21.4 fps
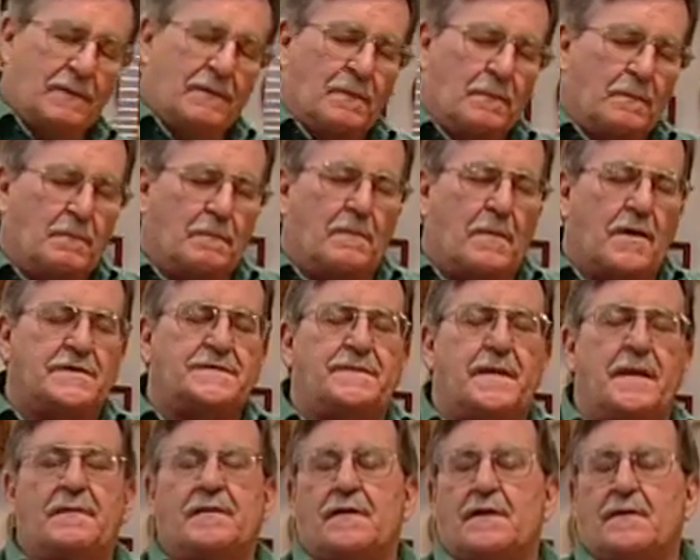most
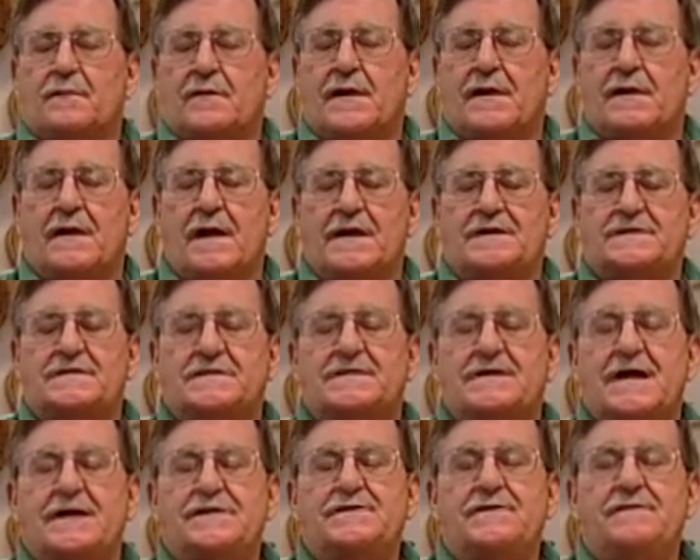people don't realize is
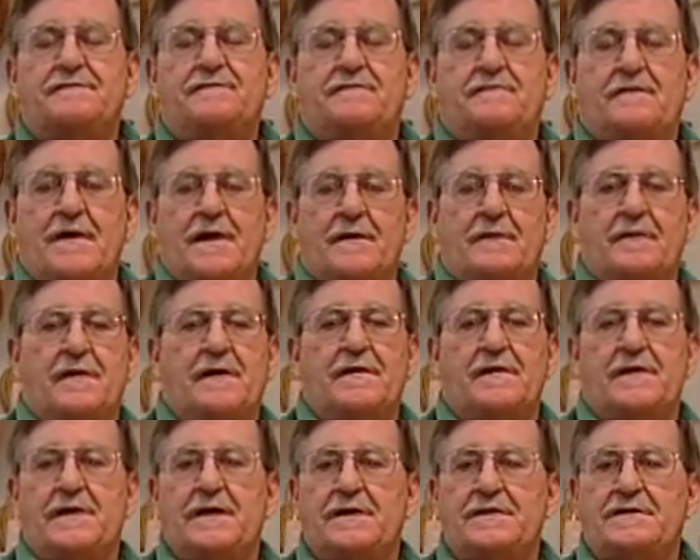as you
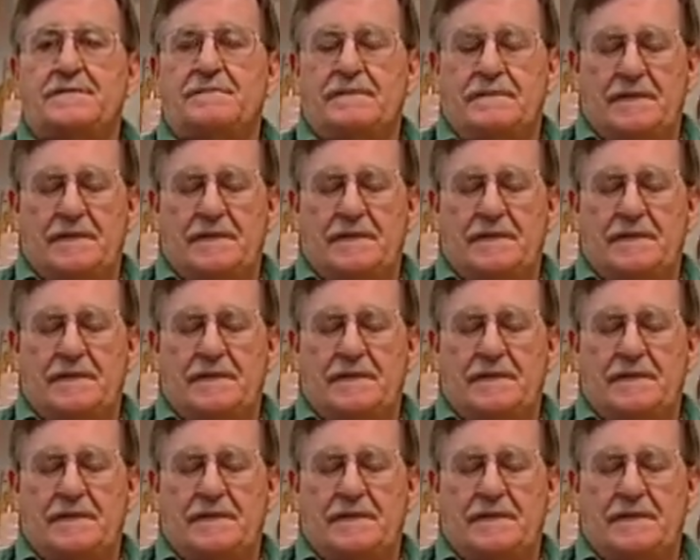vary